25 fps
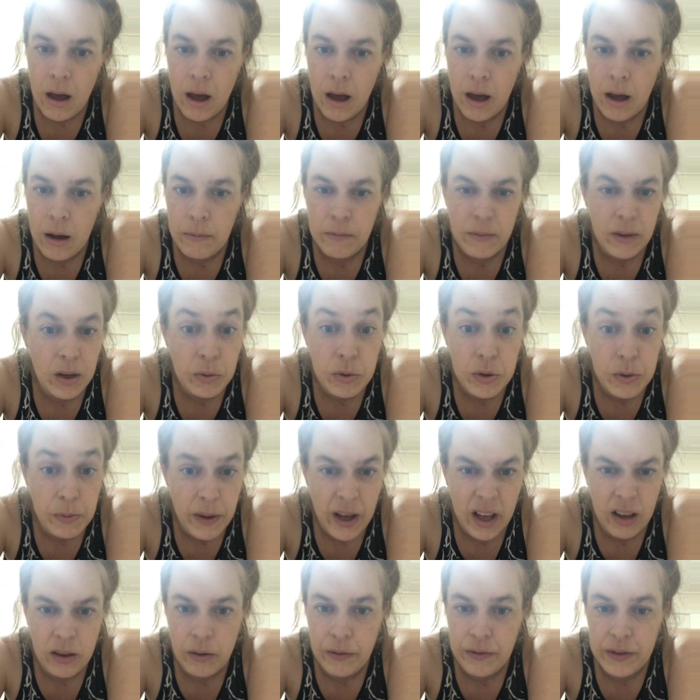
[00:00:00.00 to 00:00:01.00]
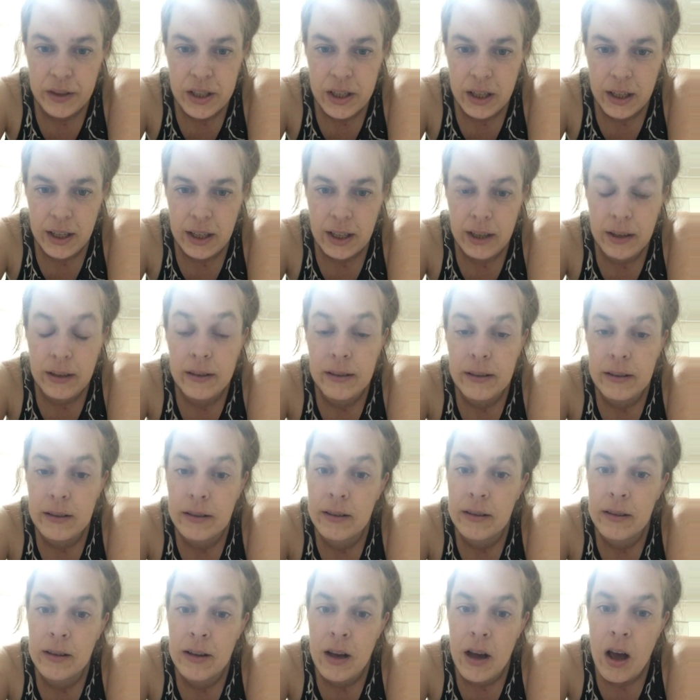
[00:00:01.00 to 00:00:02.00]
Um, no smell, obviously.
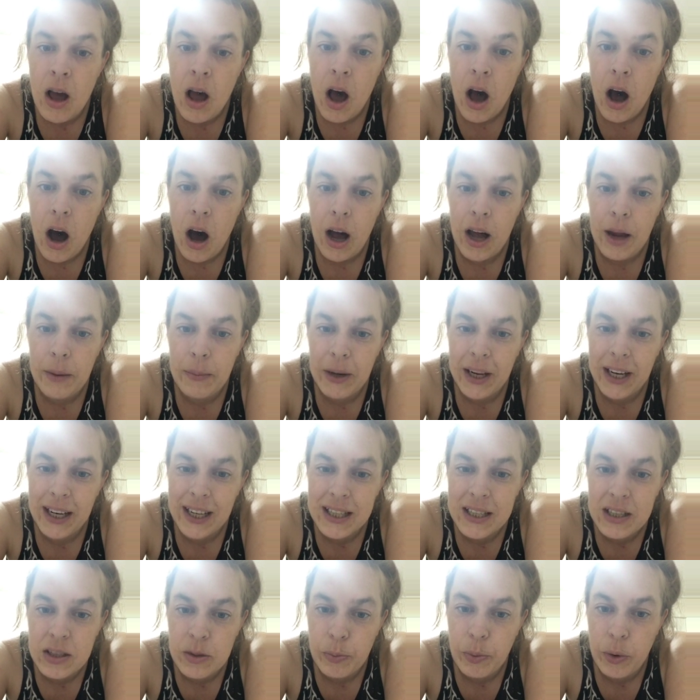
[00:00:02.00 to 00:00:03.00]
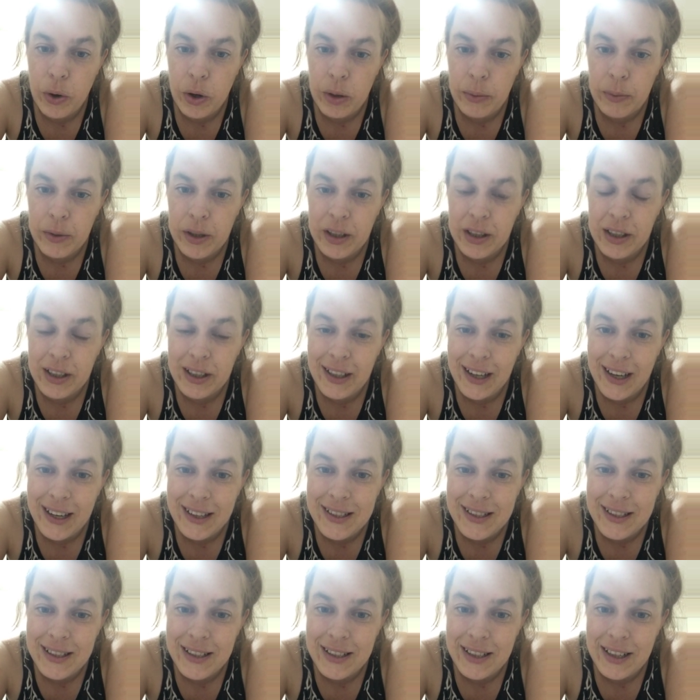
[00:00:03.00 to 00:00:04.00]
I had my last appointment
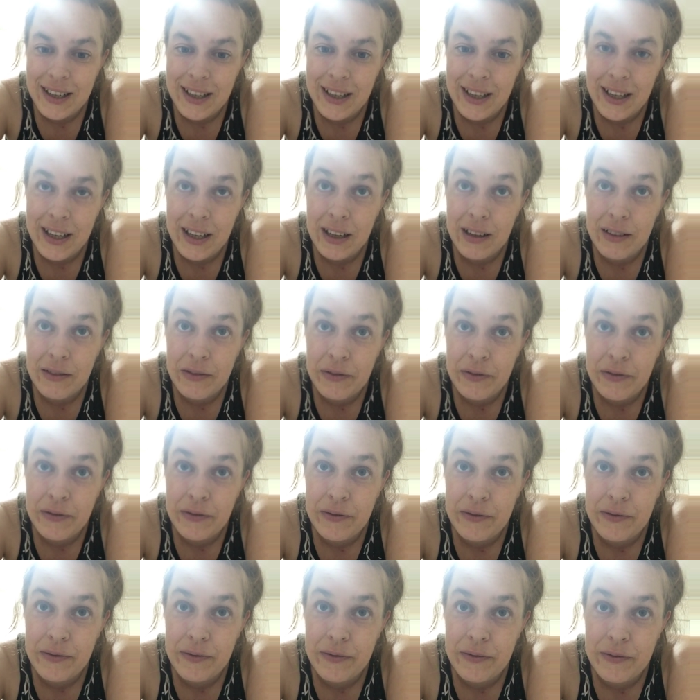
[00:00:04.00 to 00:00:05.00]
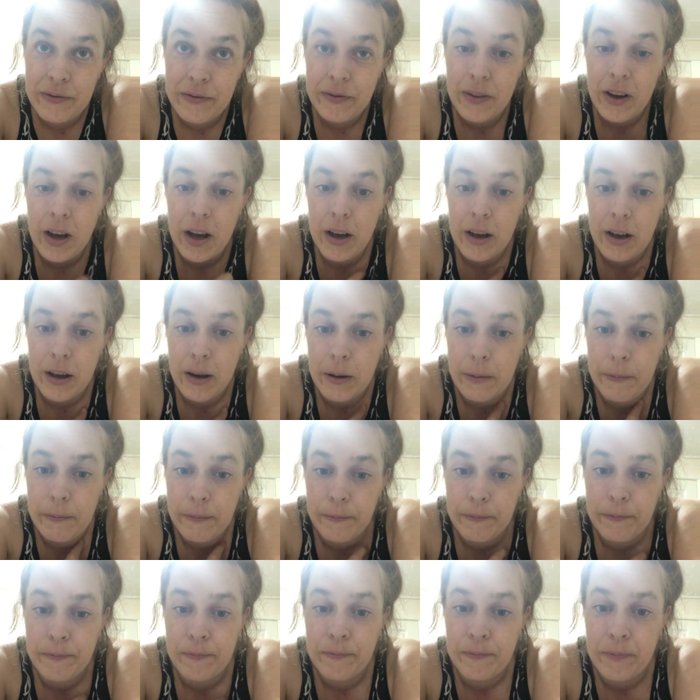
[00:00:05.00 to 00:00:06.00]
yesterday,
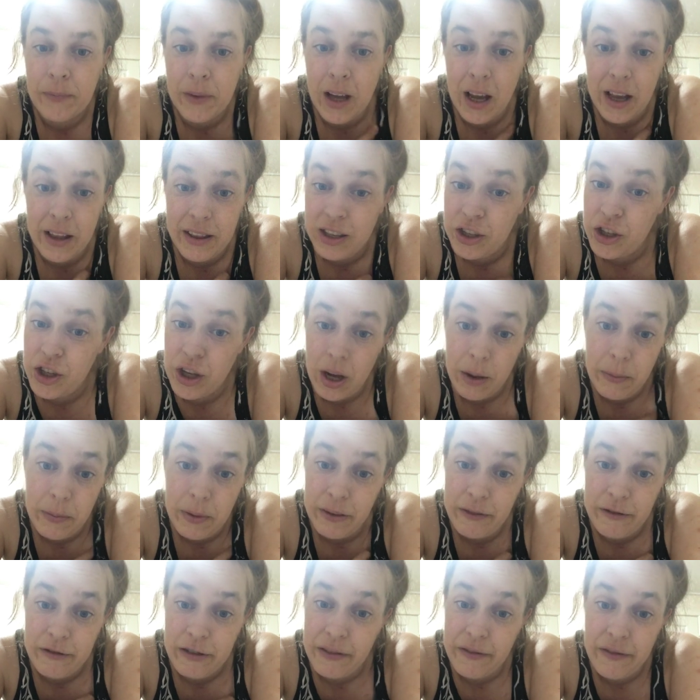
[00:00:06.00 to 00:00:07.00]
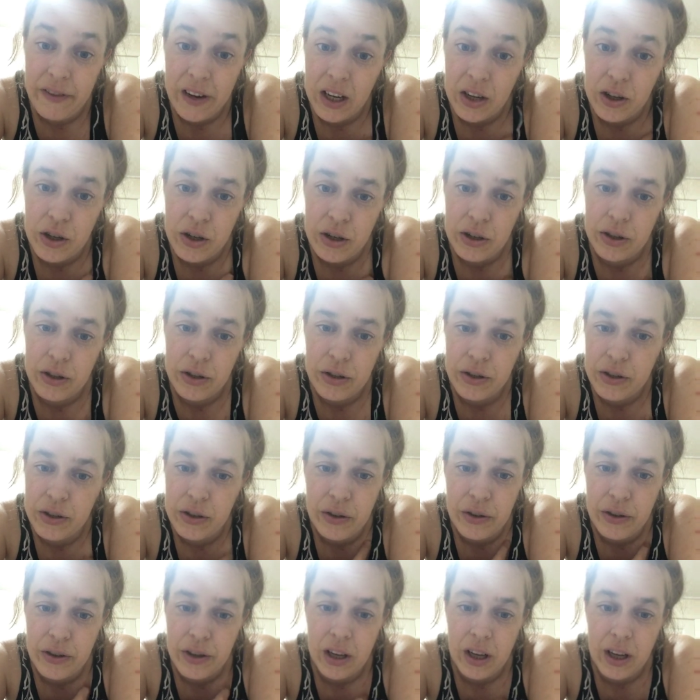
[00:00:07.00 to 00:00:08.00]
um, and they checked me for infection, so
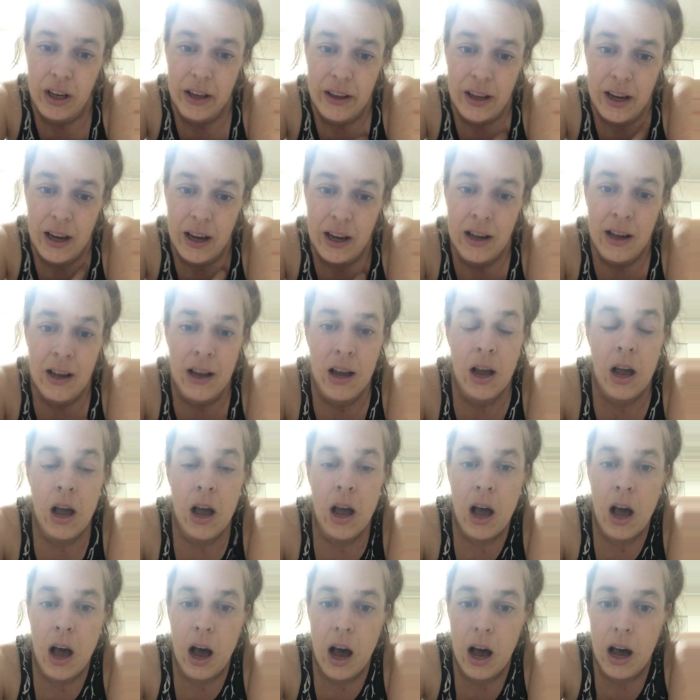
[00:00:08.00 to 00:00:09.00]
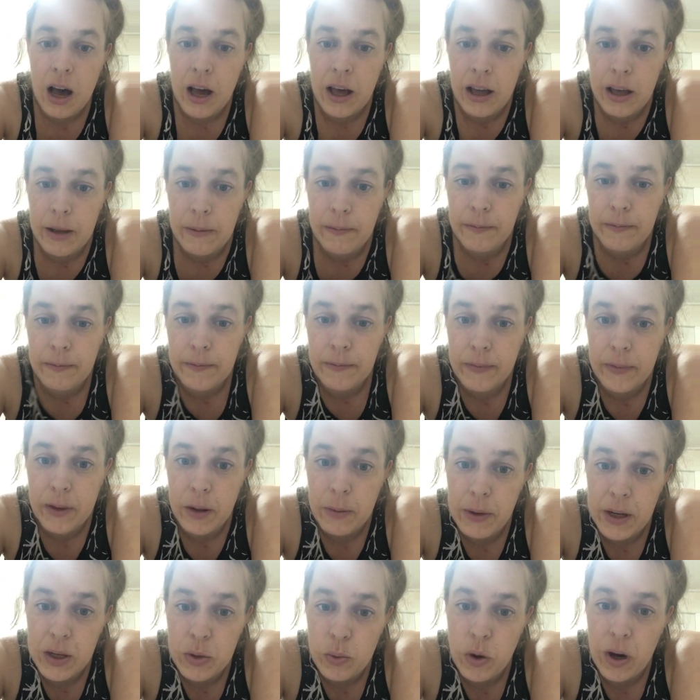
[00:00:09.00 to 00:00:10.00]
it's nothing like that. Um,
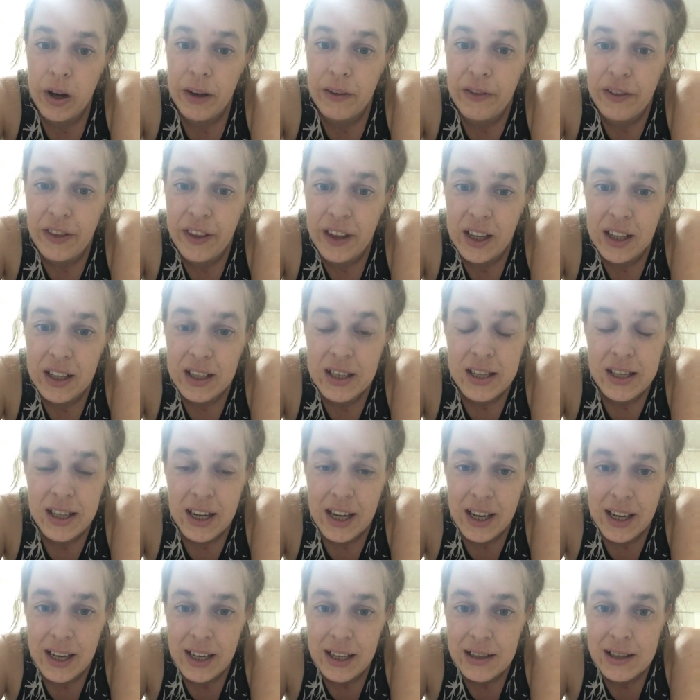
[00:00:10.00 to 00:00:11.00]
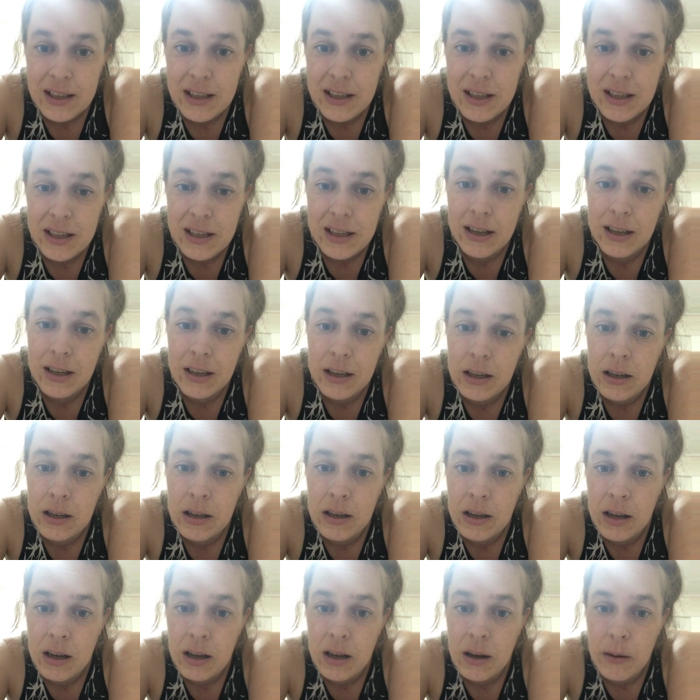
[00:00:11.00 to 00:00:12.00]
the midwife thinks it's
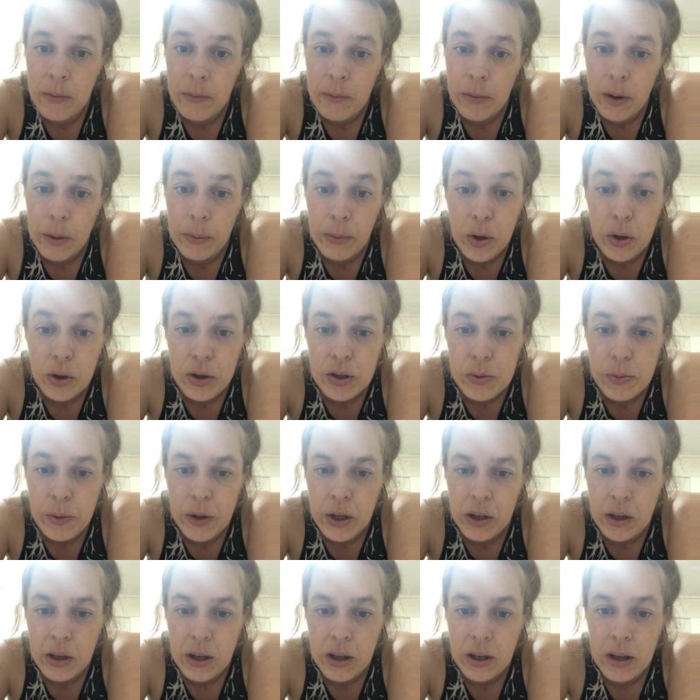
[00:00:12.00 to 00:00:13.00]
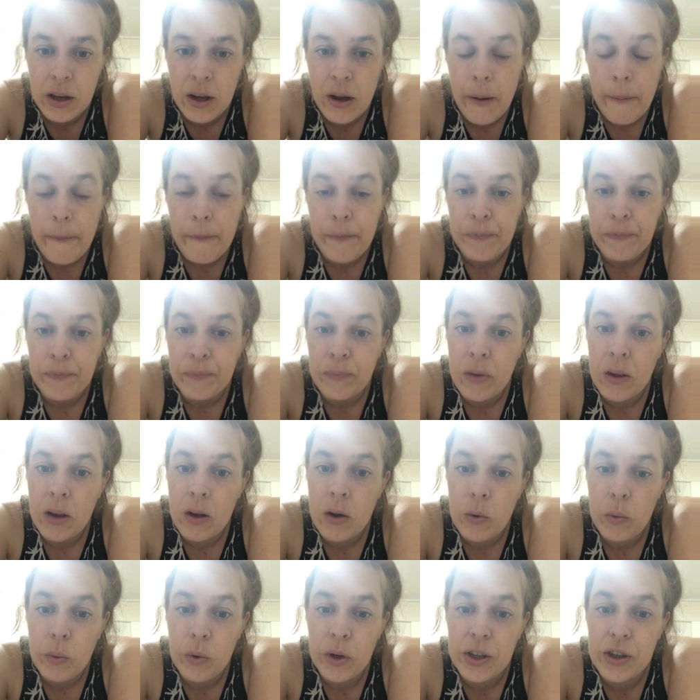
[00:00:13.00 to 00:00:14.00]
a mucus plug,
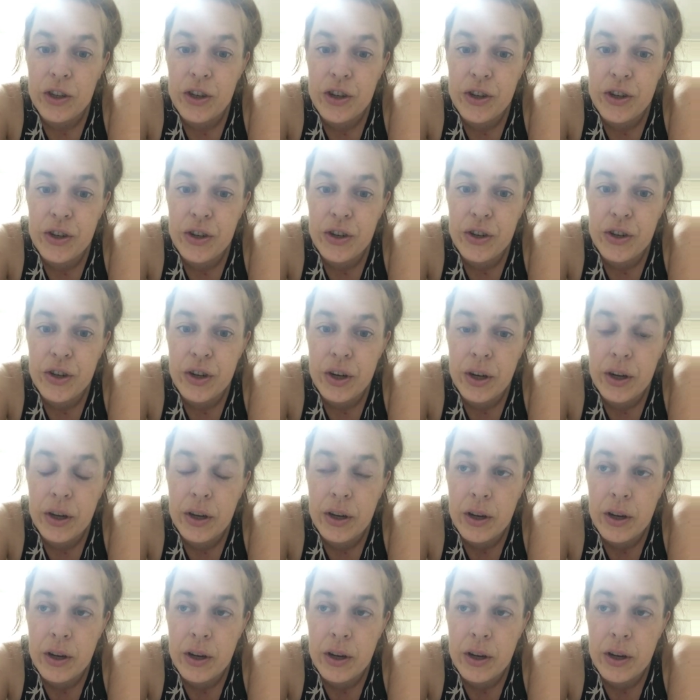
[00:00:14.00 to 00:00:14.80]
which